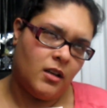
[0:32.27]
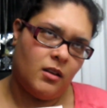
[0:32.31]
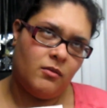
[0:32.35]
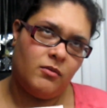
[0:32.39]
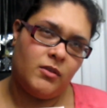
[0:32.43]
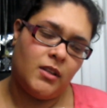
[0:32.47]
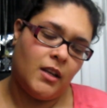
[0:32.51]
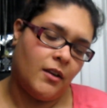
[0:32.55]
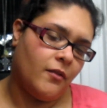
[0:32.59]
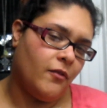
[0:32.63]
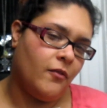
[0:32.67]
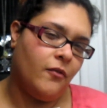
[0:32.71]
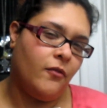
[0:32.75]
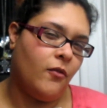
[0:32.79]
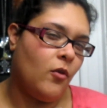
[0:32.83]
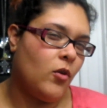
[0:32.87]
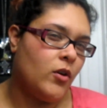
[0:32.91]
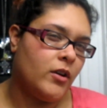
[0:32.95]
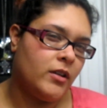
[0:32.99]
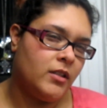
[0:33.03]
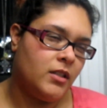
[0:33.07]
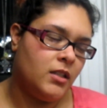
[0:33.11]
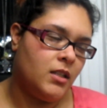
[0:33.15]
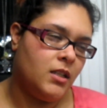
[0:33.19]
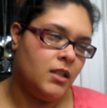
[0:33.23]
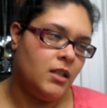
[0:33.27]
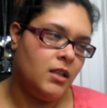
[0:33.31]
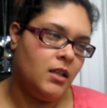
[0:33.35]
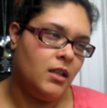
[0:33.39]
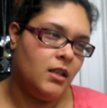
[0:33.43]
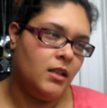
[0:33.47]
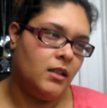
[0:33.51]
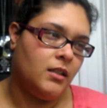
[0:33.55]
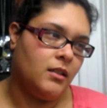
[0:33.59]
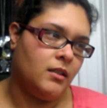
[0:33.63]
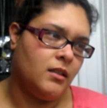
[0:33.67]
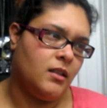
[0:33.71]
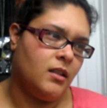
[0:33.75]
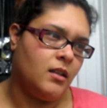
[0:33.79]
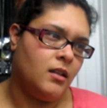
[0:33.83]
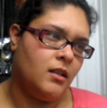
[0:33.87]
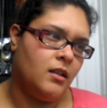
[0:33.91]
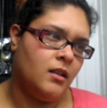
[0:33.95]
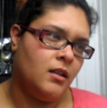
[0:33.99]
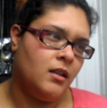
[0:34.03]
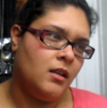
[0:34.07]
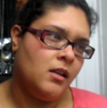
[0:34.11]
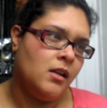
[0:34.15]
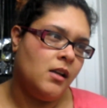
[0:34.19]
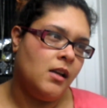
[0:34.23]
It was like
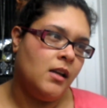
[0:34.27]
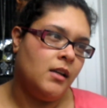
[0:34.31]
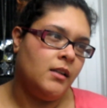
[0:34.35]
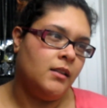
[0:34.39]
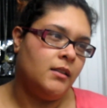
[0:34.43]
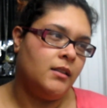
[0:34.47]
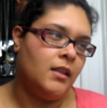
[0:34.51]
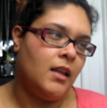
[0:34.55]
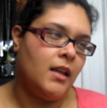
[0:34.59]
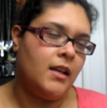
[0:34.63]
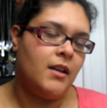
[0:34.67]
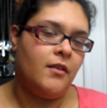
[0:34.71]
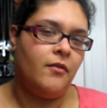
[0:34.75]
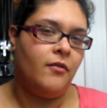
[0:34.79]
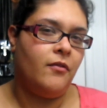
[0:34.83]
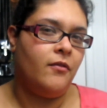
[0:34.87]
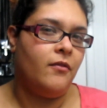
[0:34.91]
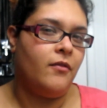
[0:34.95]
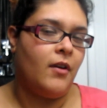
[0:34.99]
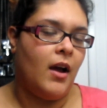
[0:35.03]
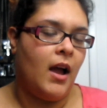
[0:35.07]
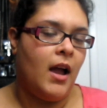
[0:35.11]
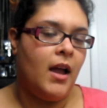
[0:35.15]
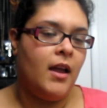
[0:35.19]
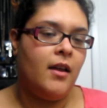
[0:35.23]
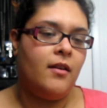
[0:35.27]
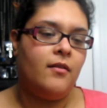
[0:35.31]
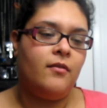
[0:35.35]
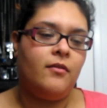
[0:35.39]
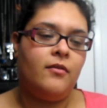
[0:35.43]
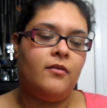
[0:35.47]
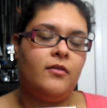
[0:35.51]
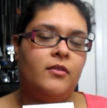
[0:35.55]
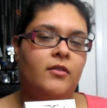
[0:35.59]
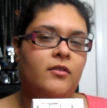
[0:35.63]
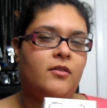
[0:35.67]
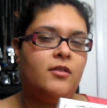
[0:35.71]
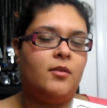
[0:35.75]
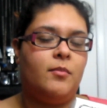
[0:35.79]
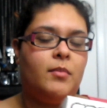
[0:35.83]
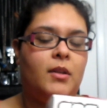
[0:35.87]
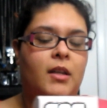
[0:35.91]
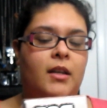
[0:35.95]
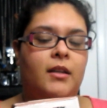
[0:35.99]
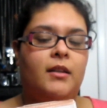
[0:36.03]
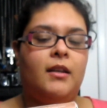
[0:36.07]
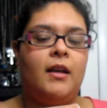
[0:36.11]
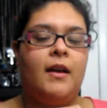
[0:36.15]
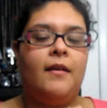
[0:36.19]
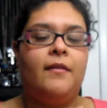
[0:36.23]
$14.95 or
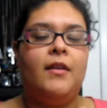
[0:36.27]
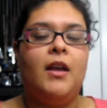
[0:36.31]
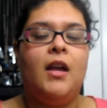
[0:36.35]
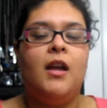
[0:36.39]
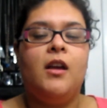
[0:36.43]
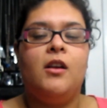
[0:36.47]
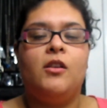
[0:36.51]
something like that.